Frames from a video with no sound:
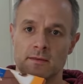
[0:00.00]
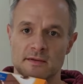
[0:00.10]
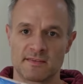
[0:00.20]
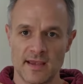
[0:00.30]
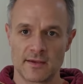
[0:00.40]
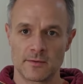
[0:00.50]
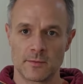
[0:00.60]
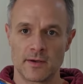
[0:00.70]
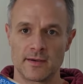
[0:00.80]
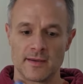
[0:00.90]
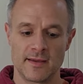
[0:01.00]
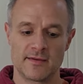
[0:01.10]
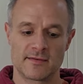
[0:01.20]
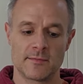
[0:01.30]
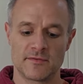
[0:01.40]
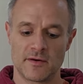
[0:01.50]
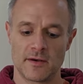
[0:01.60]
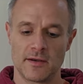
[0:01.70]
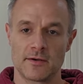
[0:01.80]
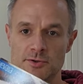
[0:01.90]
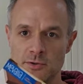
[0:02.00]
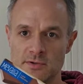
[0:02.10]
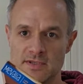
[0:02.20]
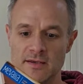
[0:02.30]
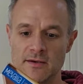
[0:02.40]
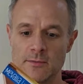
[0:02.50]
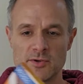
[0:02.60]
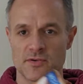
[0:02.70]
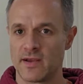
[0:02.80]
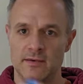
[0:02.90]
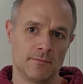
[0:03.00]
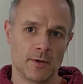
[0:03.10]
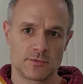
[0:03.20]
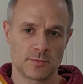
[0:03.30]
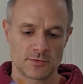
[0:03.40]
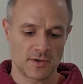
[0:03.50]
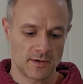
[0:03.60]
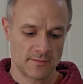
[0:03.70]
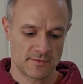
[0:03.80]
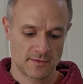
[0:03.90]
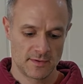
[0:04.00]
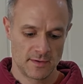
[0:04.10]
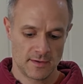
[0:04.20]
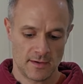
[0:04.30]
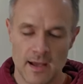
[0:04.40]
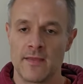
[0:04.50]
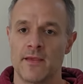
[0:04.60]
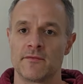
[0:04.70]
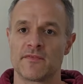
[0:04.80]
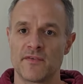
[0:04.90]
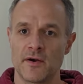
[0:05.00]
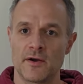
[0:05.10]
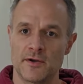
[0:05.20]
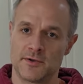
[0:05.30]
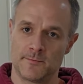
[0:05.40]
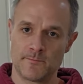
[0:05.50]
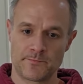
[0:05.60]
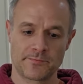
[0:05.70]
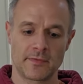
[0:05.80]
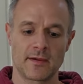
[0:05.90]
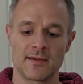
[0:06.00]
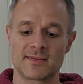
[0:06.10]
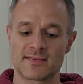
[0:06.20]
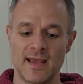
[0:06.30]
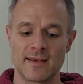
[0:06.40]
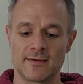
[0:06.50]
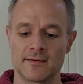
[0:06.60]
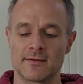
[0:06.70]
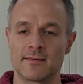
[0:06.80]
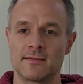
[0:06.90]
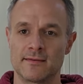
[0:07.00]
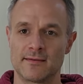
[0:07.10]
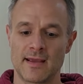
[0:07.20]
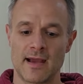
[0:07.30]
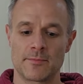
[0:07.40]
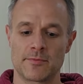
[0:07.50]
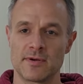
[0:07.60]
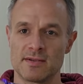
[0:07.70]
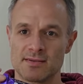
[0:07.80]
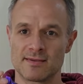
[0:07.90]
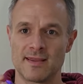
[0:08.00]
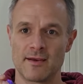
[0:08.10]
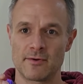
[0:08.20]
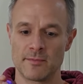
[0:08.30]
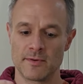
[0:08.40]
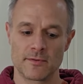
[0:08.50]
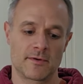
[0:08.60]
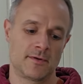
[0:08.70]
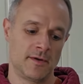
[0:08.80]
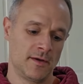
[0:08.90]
The second one is the Mavalia Chocolatino, which I've had multiple times. And then third, the standard Cadbury's Dairy Milk.